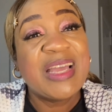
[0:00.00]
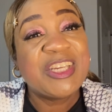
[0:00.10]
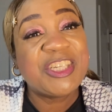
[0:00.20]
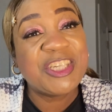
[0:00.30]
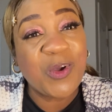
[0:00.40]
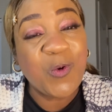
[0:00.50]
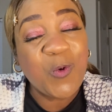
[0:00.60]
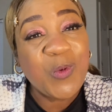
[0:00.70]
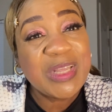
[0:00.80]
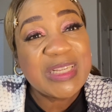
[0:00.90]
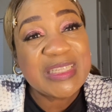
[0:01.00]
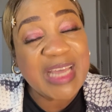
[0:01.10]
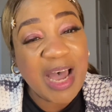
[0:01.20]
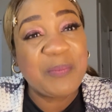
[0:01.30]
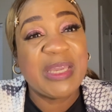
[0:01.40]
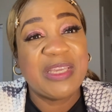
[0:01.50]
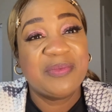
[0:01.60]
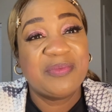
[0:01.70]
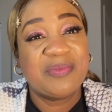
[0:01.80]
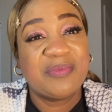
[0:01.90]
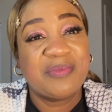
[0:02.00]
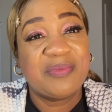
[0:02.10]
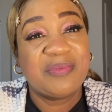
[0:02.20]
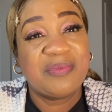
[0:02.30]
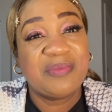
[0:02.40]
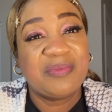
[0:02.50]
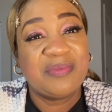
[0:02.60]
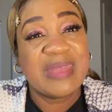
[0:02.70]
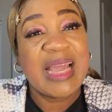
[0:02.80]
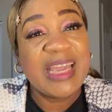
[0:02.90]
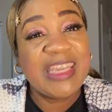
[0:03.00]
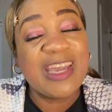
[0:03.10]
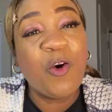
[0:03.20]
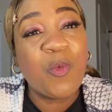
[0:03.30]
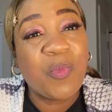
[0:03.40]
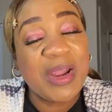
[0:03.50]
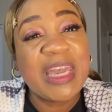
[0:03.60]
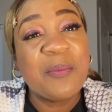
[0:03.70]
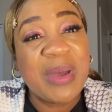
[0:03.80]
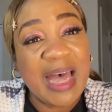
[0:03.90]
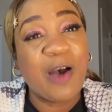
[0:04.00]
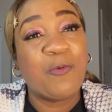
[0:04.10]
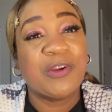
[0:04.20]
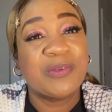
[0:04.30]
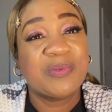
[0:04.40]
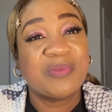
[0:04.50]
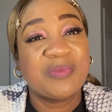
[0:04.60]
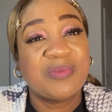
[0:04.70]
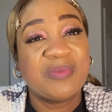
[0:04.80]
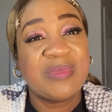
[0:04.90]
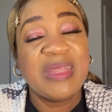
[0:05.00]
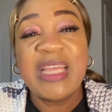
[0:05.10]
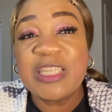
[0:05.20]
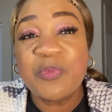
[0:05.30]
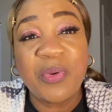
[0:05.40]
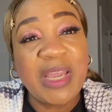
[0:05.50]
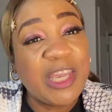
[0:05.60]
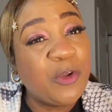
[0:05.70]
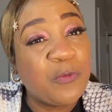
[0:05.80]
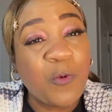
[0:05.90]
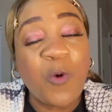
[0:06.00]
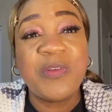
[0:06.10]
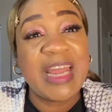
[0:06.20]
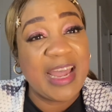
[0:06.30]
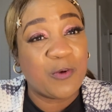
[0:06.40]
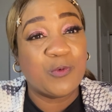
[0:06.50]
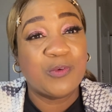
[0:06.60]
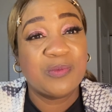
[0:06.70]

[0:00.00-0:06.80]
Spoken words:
show stopping, yoke breaking power that's bringing you forth now.